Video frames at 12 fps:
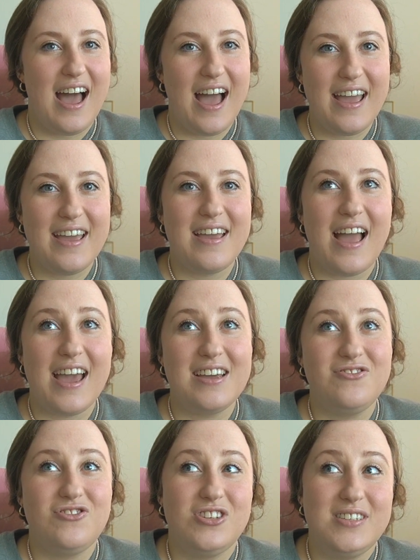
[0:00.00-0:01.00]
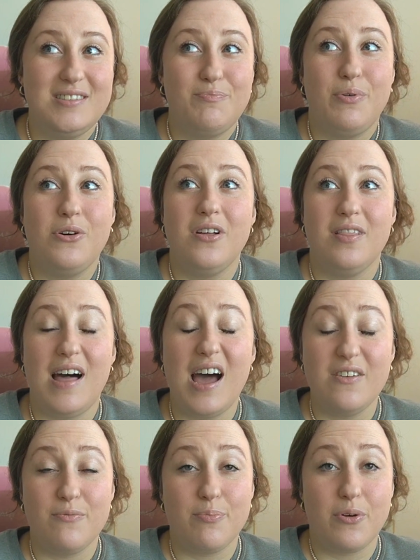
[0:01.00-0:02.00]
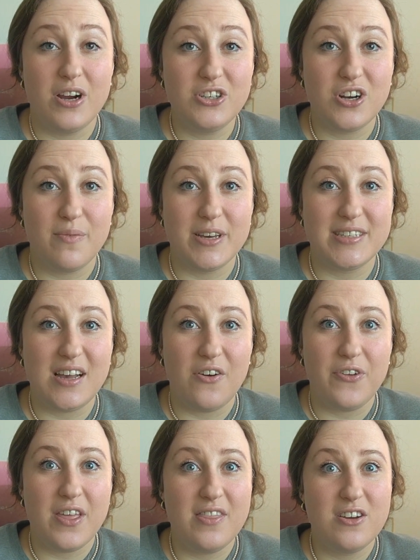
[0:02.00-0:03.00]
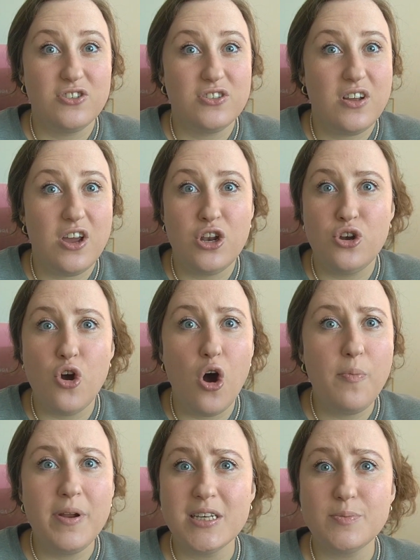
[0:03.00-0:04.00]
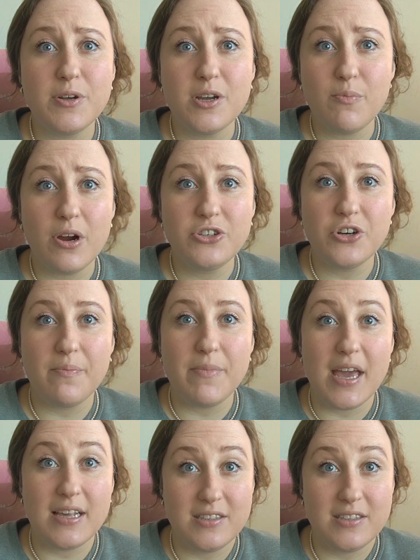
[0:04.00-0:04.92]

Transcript: I I just put a lot of pressure on myself and there's and nobody's putting pressure on me.